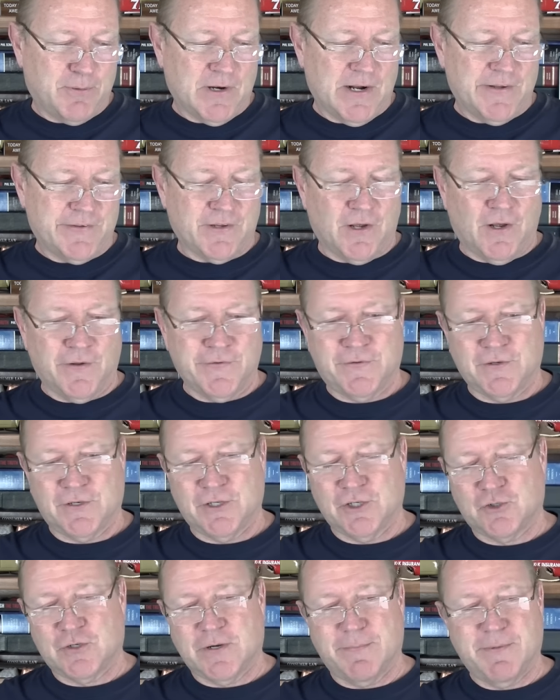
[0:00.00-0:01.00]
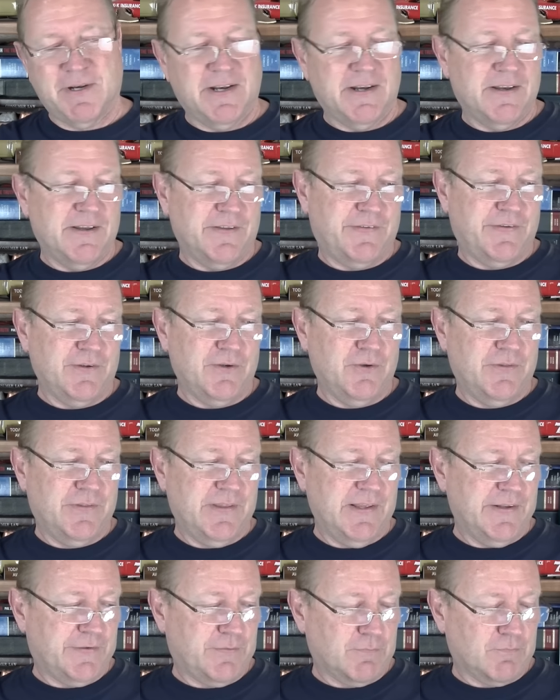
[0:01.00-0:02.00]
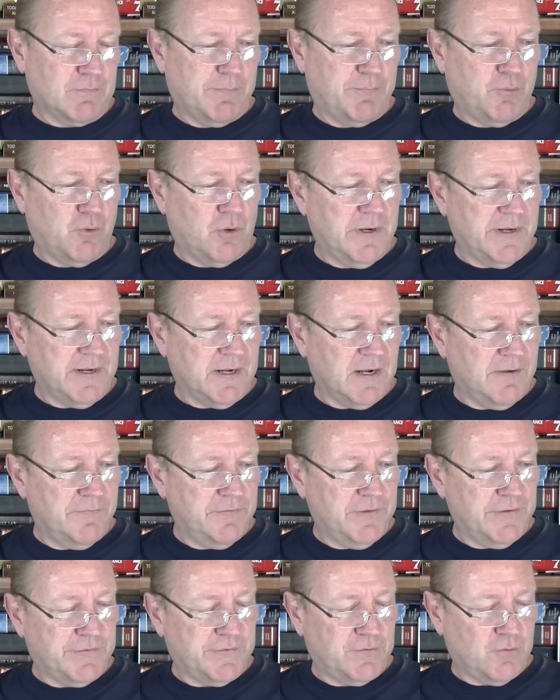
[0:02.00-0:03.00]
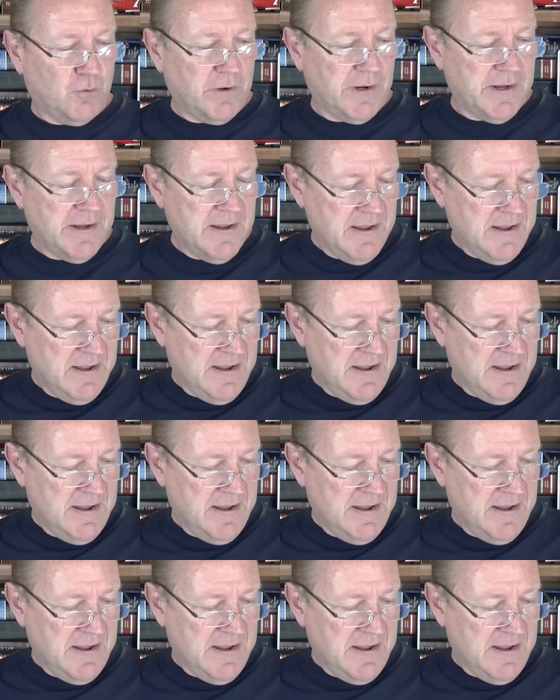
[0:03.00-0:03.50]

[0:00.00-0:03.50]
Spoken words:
Press also contributed to this reporting of this story.